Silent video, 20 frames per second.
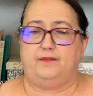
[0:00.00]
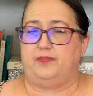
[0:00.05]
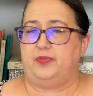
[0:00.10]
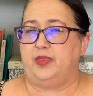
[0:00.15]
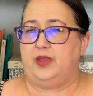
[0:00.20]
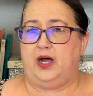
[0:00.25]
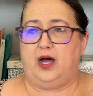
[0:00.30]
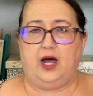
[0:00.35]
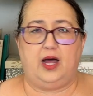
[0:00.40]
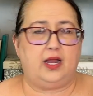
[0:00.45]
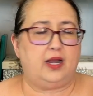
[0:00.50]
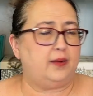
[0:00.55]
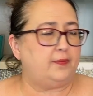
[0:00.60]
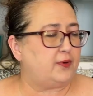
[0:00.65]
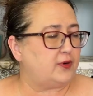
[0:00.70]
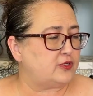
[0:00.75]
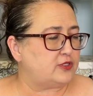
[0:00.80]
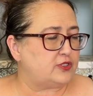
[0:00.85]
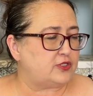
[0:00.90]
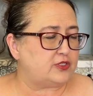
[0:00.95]
Not a
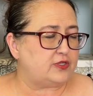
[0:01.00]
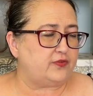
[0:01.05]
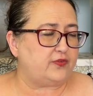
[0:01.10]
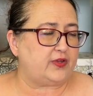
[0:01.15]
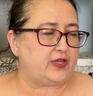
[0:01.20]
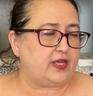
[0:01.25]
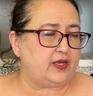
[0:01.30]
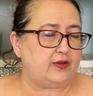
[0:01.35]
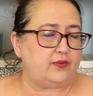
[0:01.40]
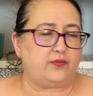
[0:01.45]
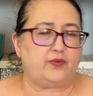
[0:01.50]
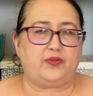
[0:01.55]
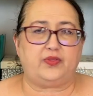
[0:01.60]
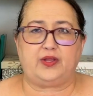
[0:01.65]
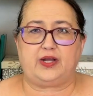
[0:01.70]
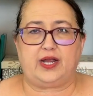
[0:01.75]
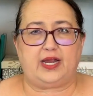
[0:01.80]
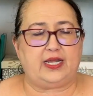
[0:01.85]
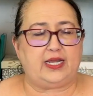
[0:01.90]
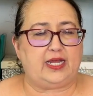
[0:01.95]
birth certificate with
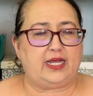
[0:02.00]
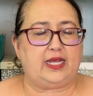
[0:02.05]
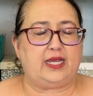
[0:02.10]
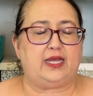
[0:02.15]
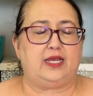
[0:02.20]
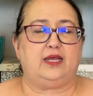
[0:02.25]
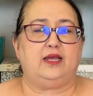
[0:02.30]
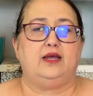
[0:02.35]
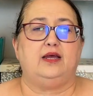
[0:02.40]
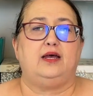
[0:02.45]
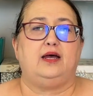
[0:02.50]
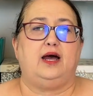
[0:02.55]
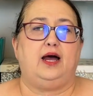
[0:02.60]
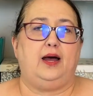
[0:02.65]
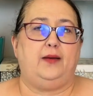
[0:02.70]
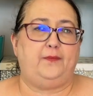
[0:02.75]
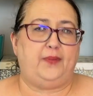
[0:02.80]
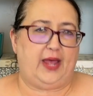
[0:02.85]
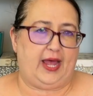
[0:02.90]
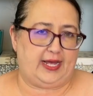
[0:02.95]
an ID, a
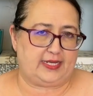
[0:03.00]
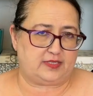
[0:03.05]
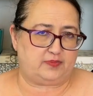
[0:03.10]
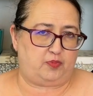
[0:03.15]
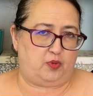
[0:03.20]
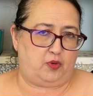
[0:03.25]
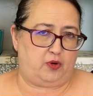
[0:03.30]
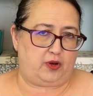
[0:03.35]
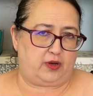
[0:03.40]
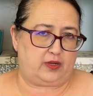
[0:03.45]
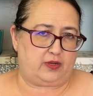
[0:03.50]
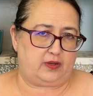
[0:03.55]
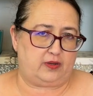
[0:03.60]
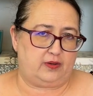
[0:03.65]
passport.